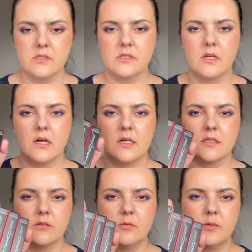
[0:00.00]

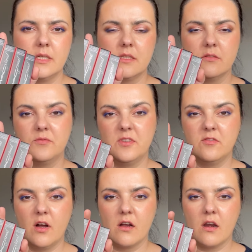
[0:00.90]
start with
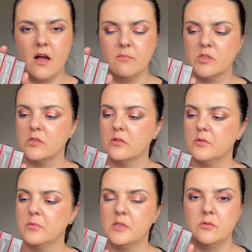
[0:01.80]
Viva Glam.
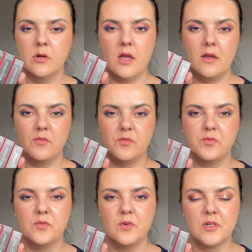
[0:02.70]
So we do have
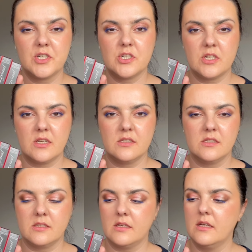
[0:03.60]
4 shades
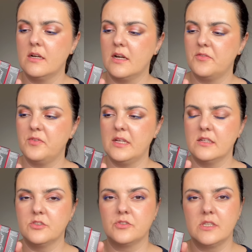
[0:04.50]
in here. I
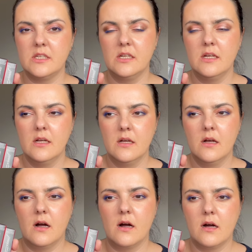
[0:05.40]
think 3
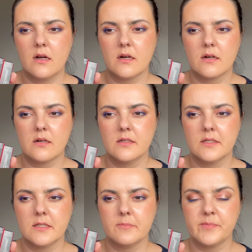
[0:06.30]
are
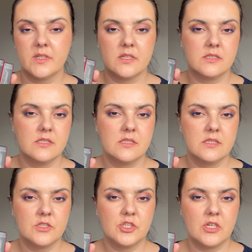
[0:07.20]
the
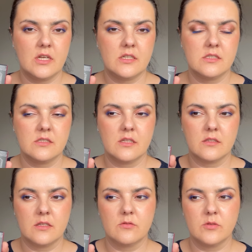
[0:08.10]
existing shades
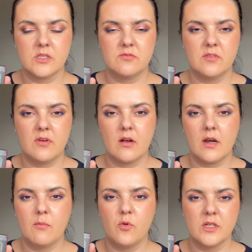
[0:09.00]
that it was Viva
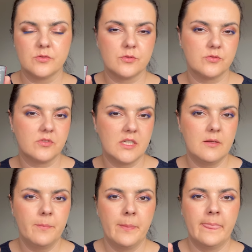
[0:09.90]
Glam 1, 2,
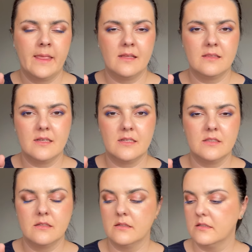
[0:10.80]
3, and
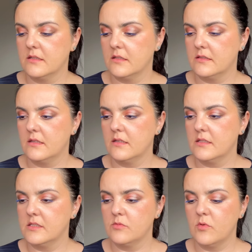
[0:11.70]
then there
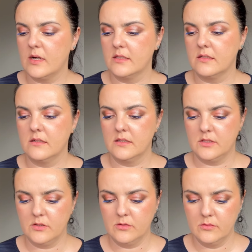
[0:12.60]
is a
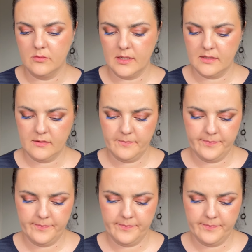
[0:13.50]
new one,